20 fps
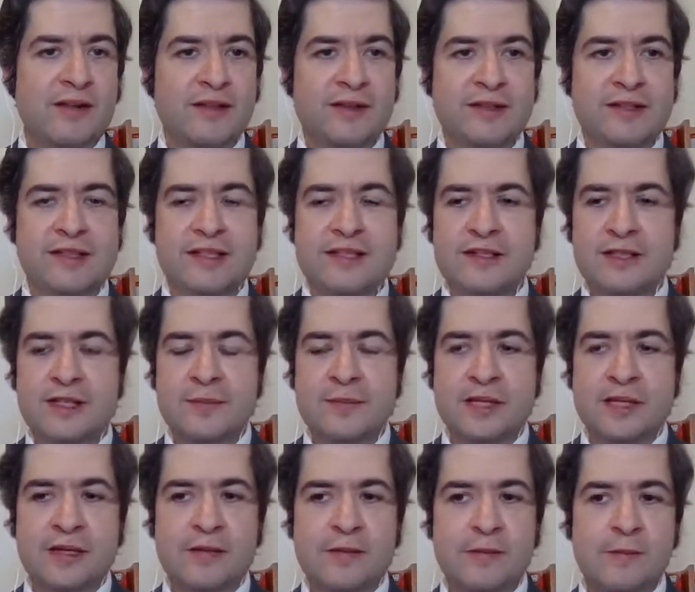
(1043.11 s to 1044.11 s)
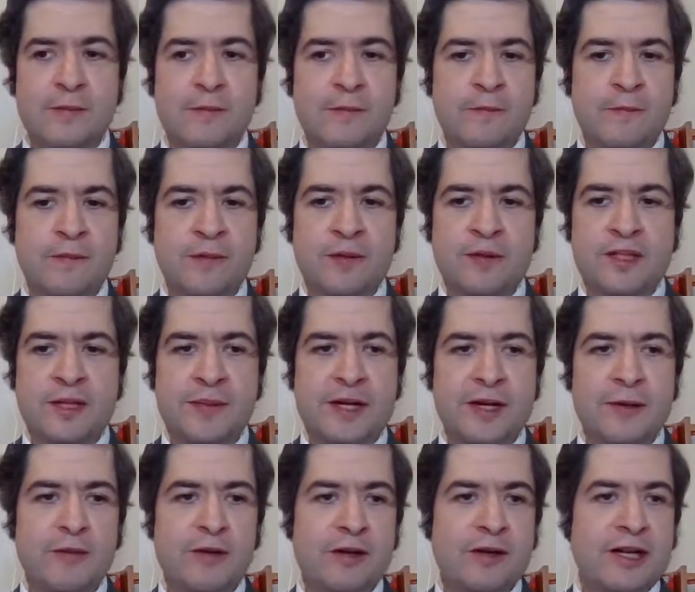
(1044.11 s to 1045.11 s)
So she's gonna be
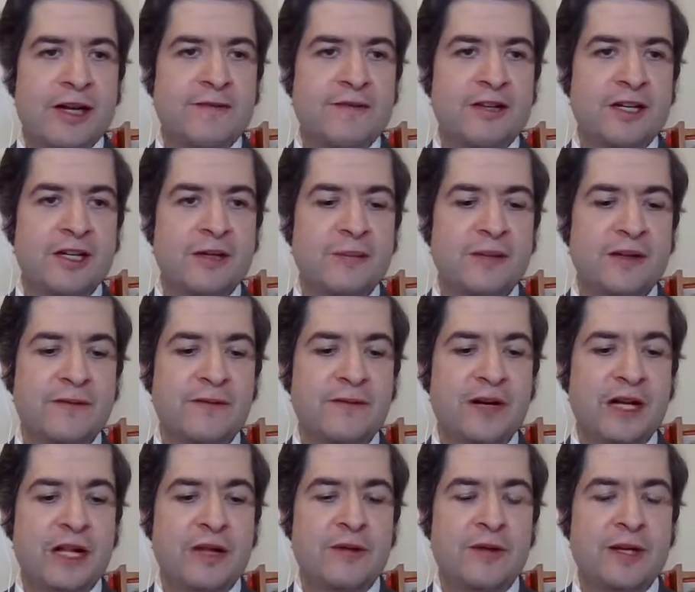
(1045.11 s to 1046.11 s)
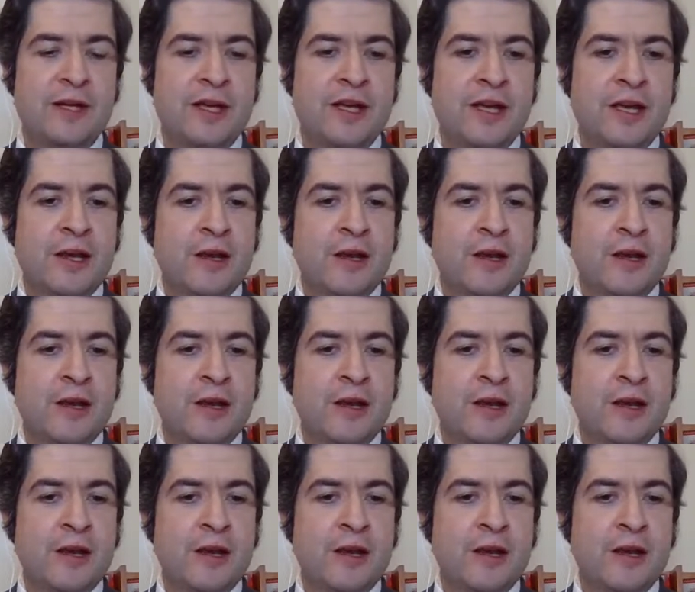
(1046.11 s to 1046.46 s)
somebody we're definitely gonna be following.